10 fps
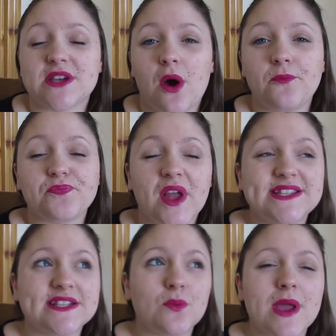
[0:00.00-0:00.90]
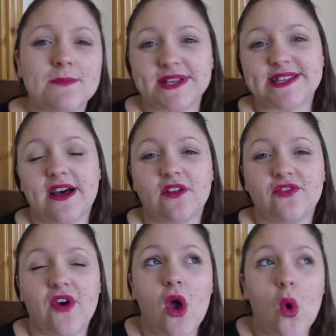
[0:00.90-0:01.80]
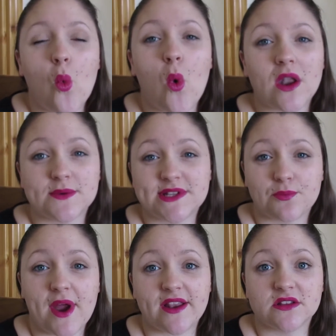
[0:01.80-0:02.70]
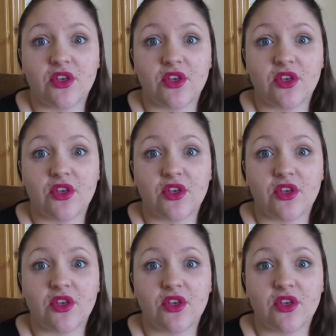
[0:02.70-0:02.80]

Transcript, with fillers: So I didn't weigh myself while I was still pregnant,